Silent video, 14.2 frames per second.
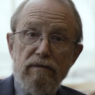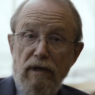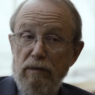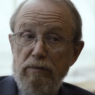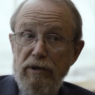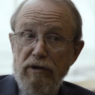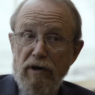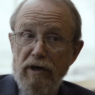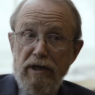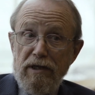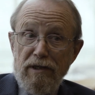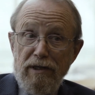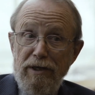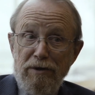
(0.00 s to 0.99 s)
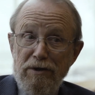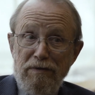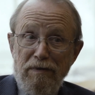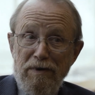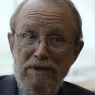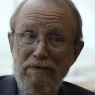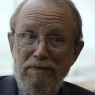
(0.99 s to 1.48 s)
I'd be talking to leaders,
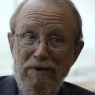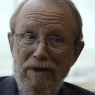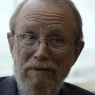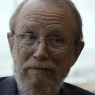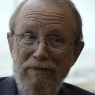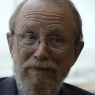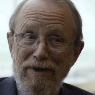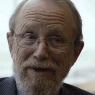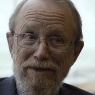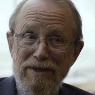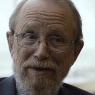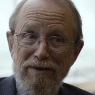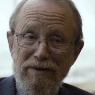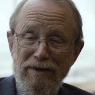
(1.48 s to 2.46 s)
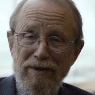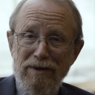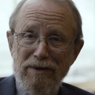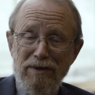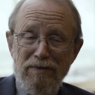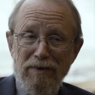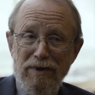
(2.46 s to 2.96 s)
first of all, because
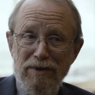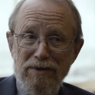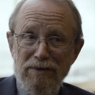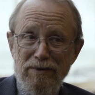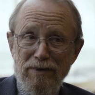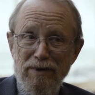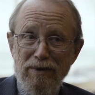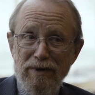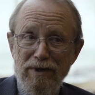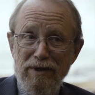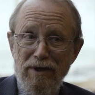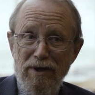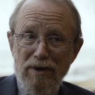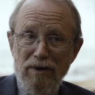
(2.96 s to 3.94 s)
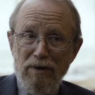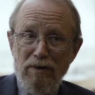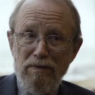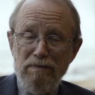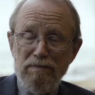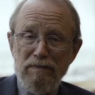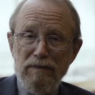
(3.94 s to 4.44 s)
they're the ones who are going to know.